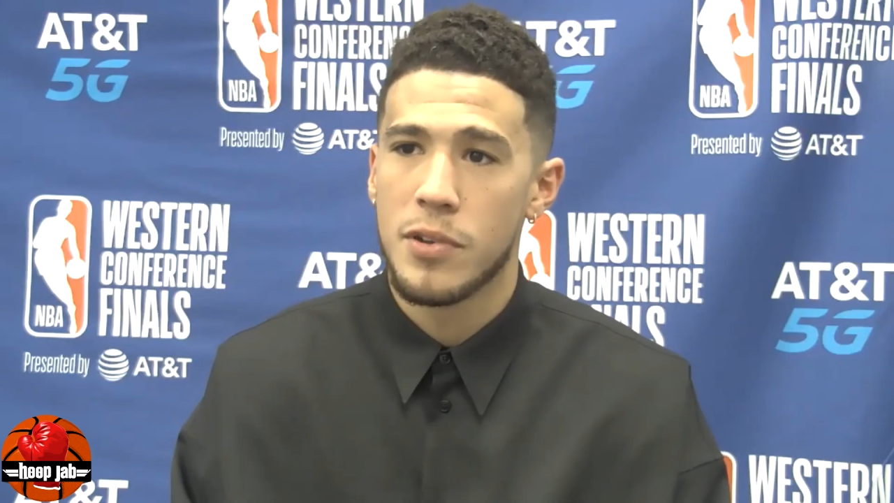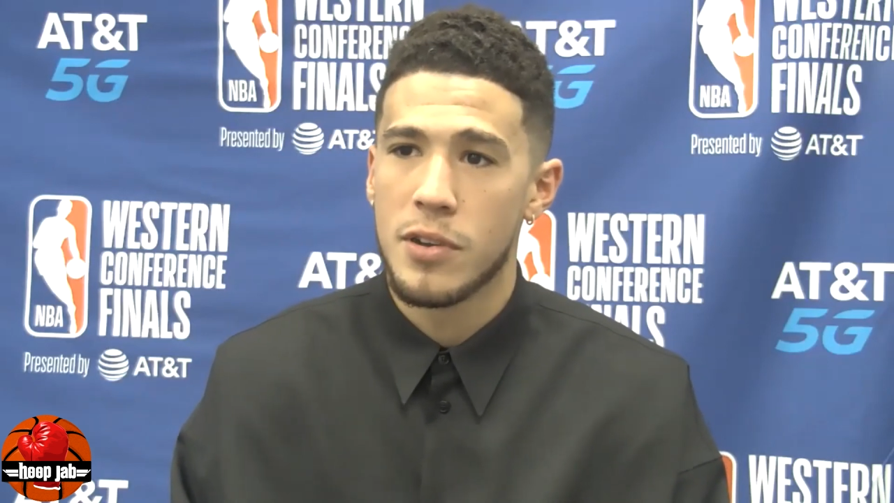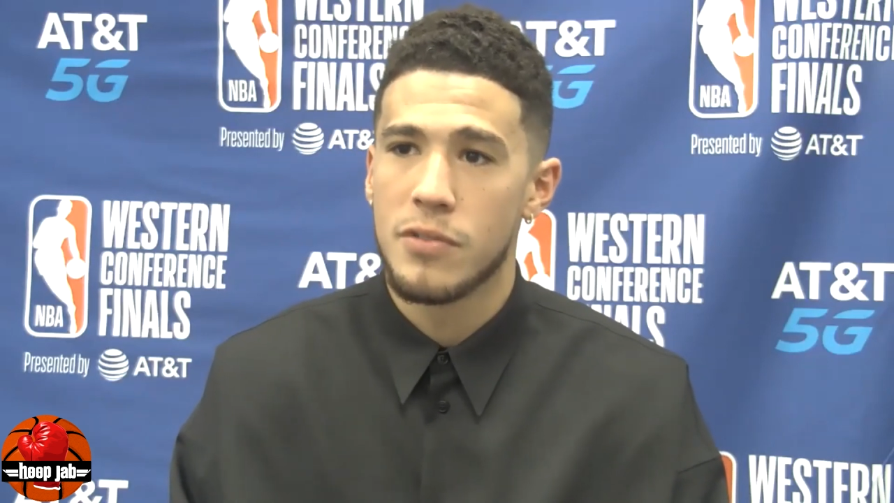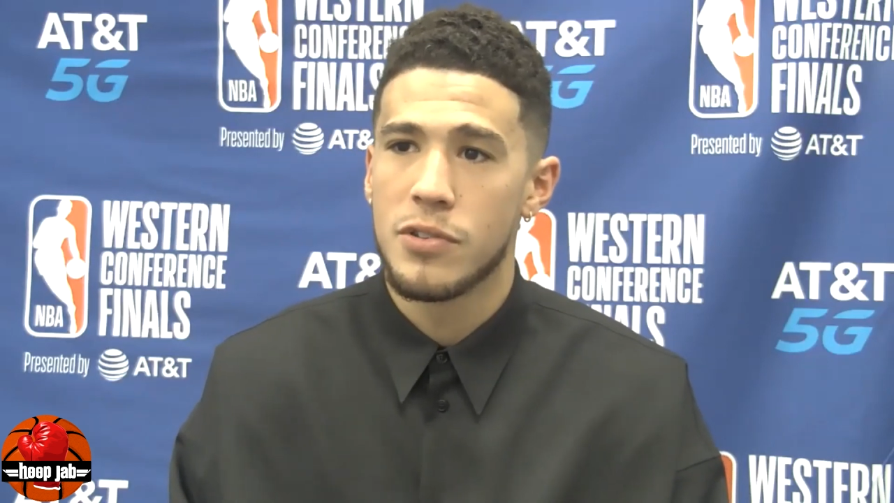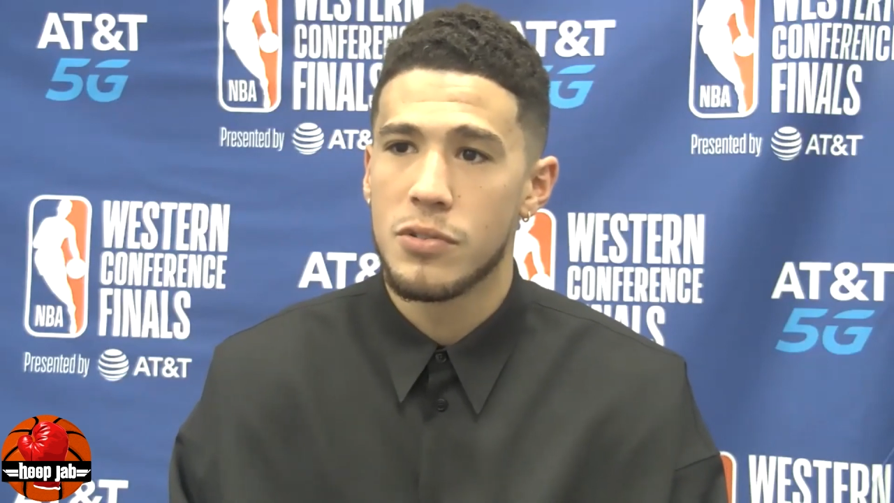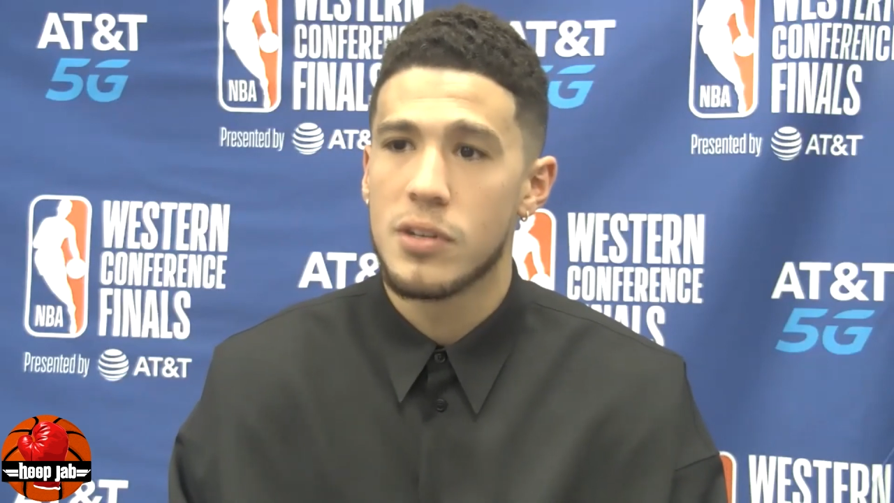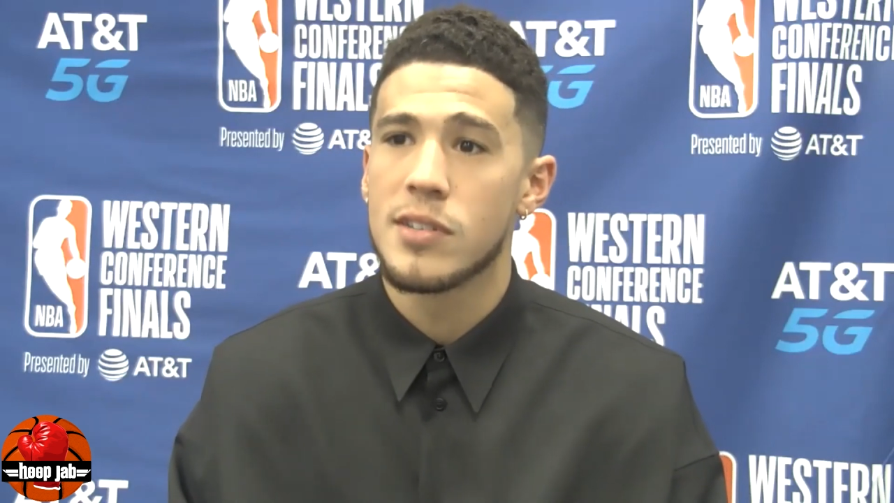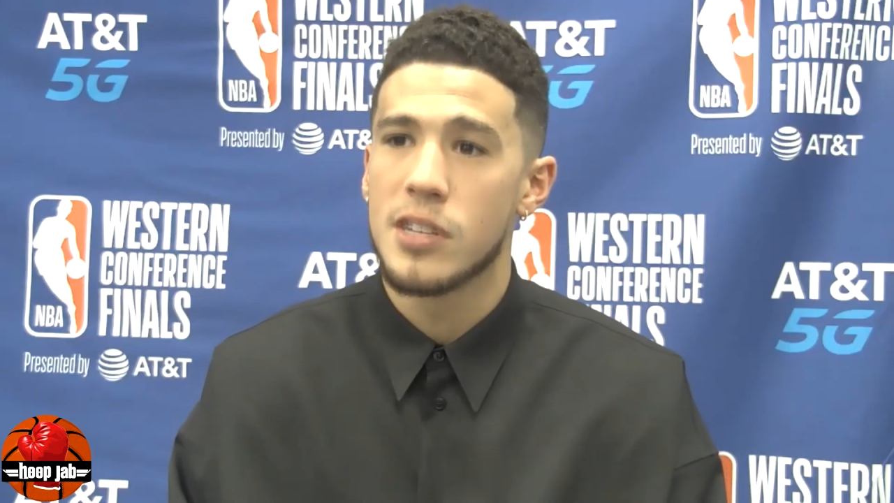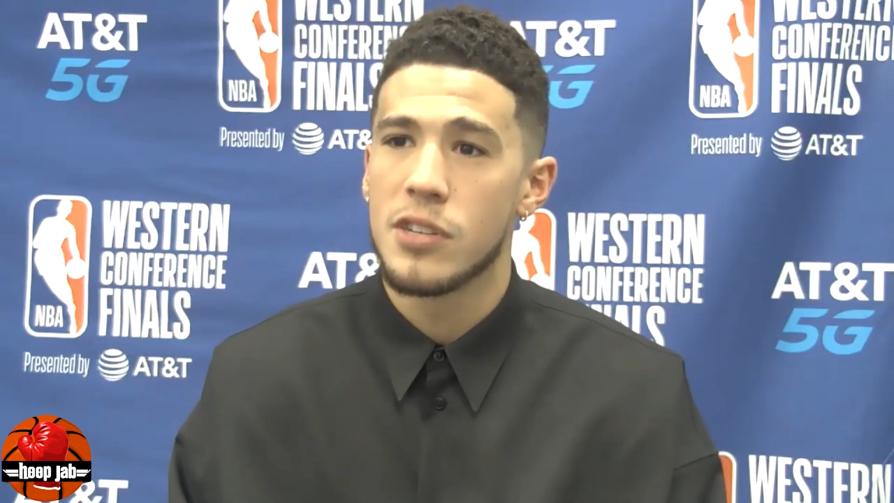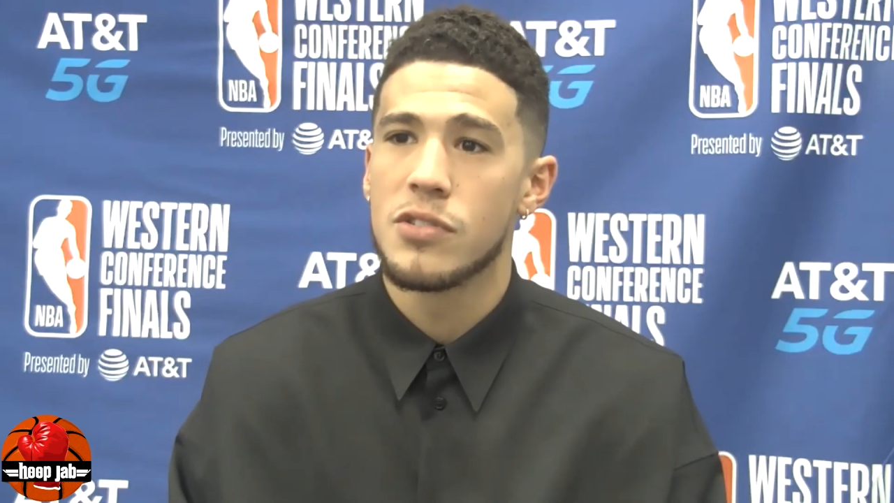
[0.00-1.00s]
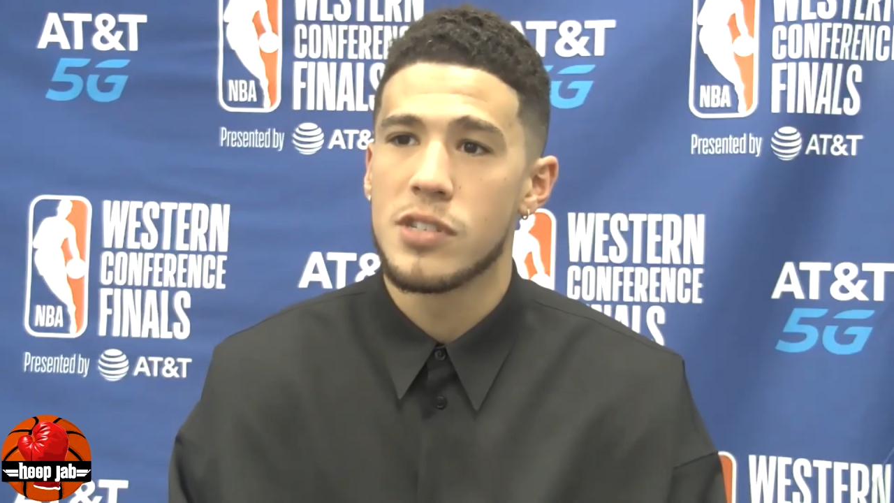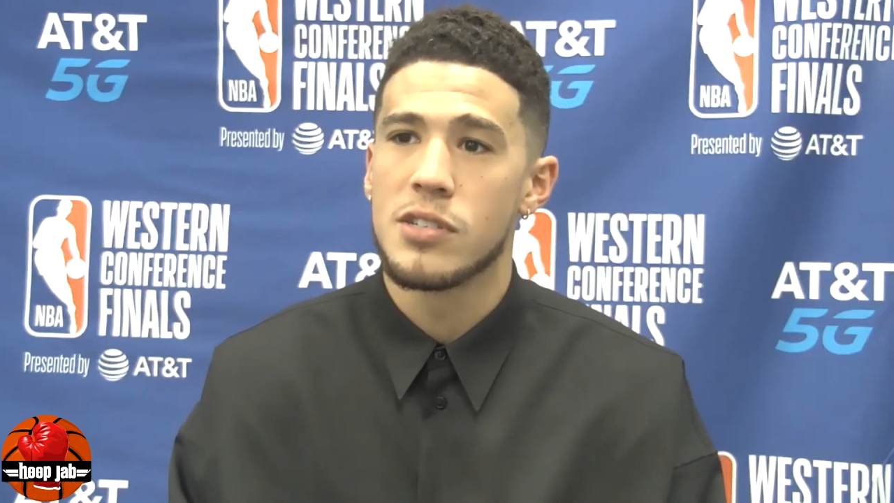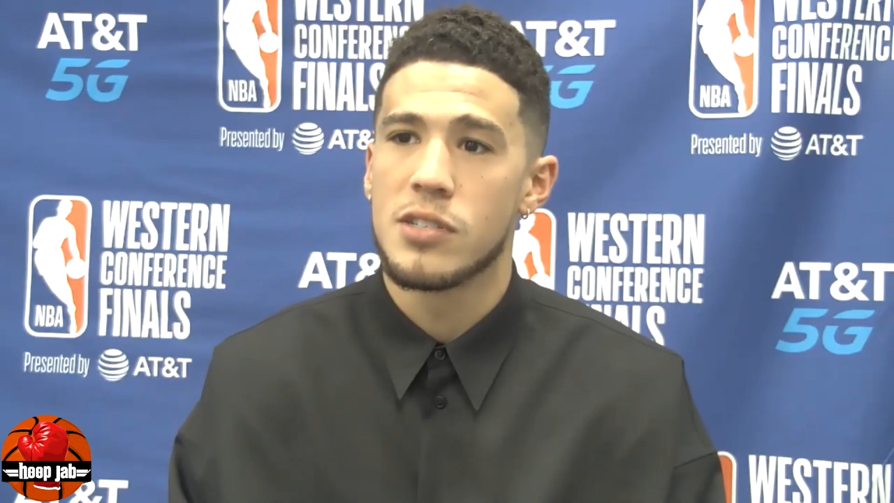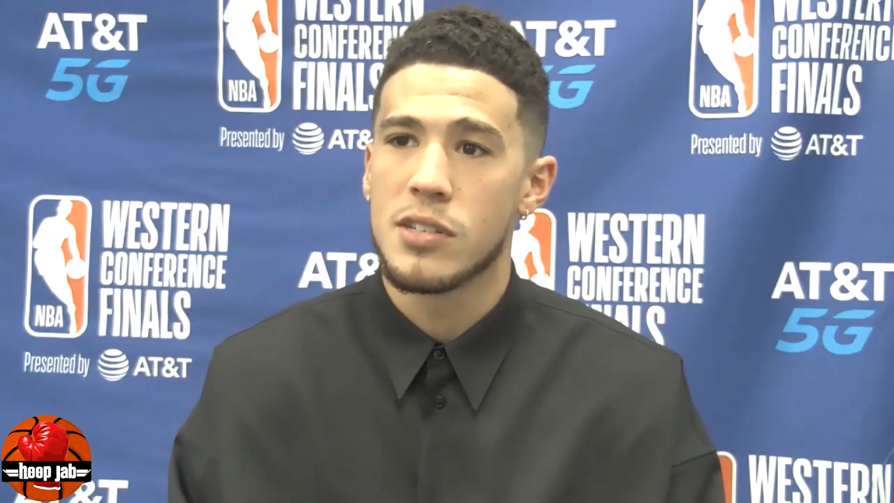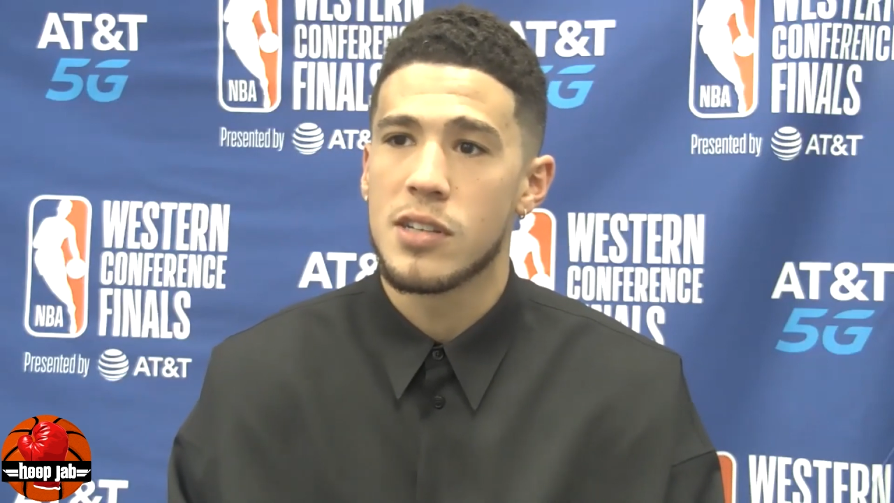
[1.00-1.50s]
if you continue to see
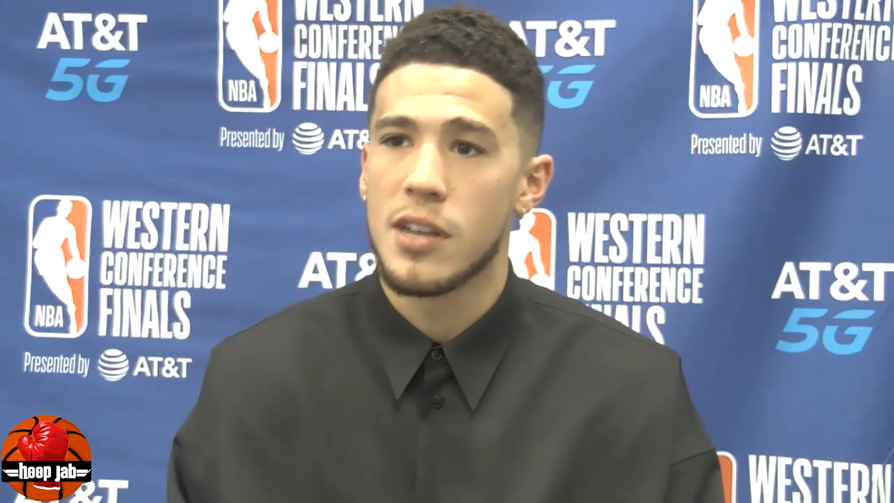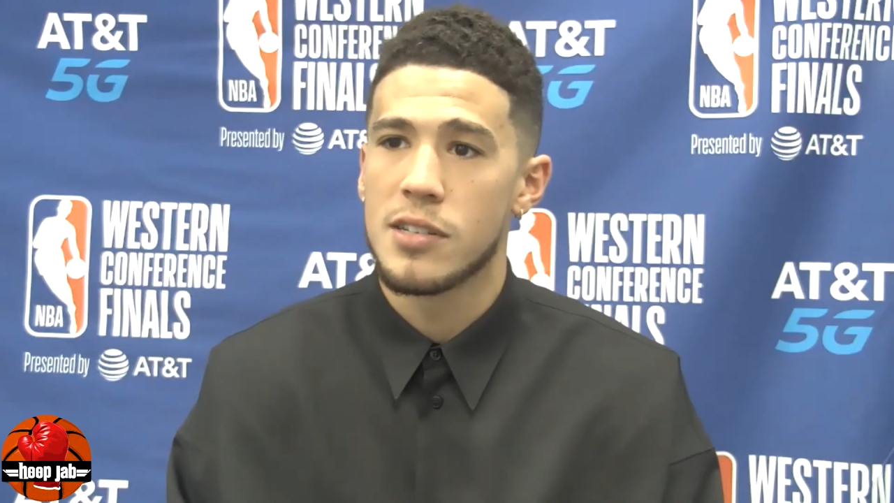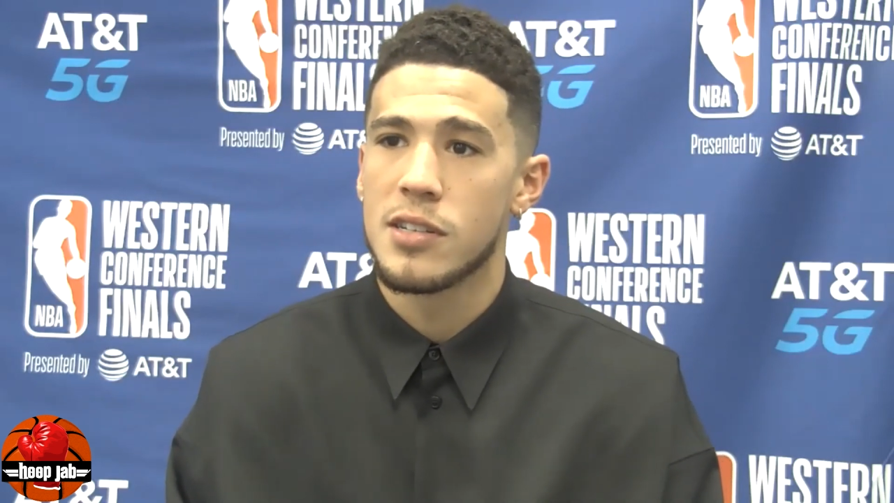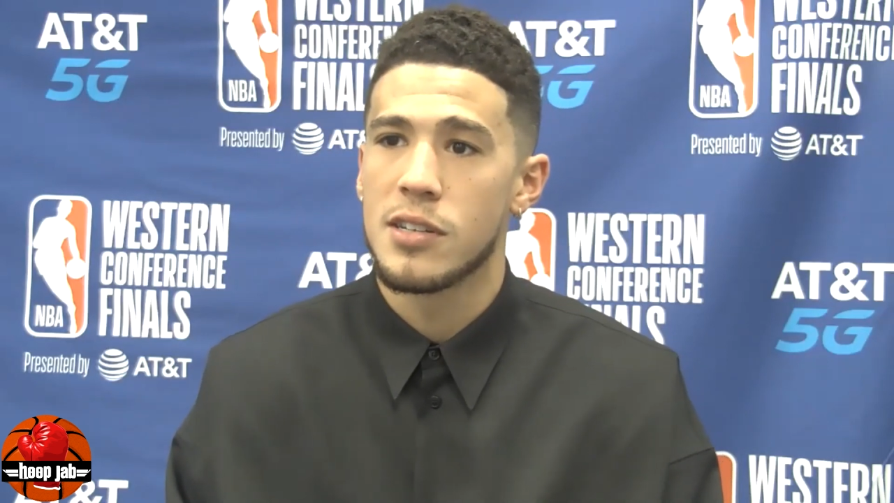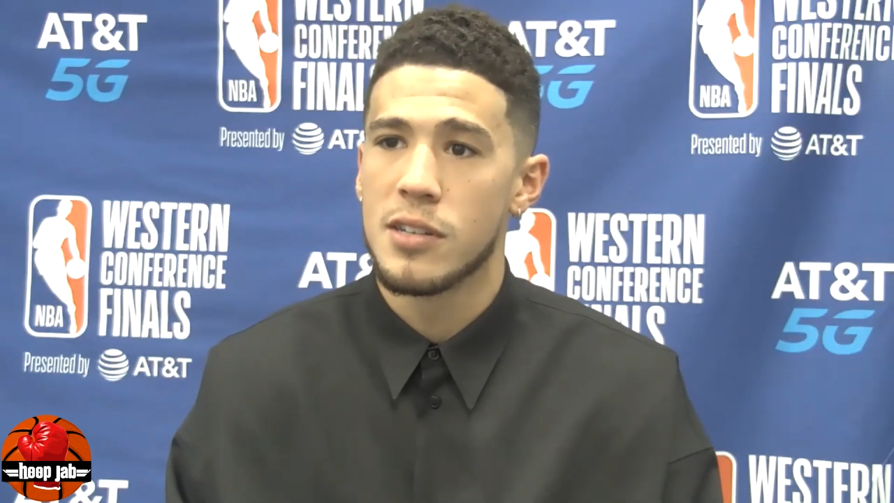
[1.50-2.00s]
success and